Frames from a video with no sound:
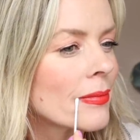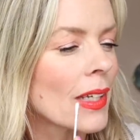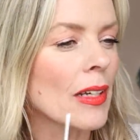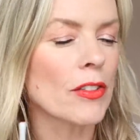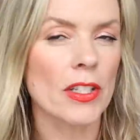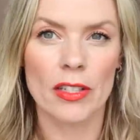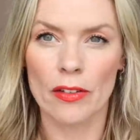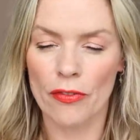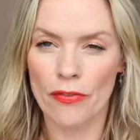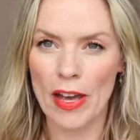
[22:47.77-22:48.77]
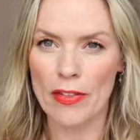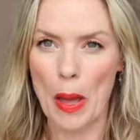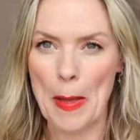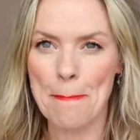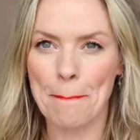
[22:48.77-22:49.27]
and I'm just going to
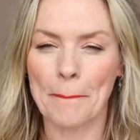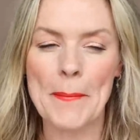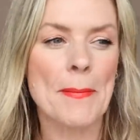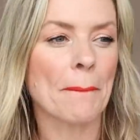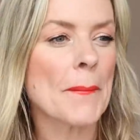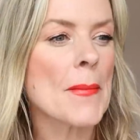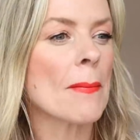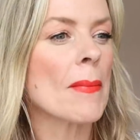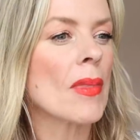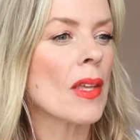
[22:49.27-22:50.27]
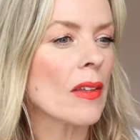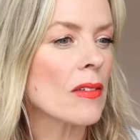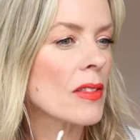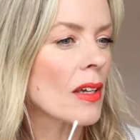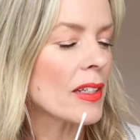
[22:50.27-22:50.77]
feather
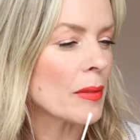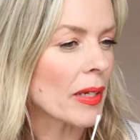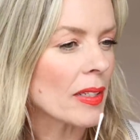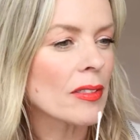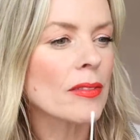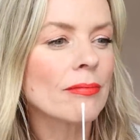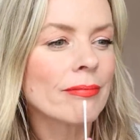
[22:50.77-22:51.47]
those sidey bits.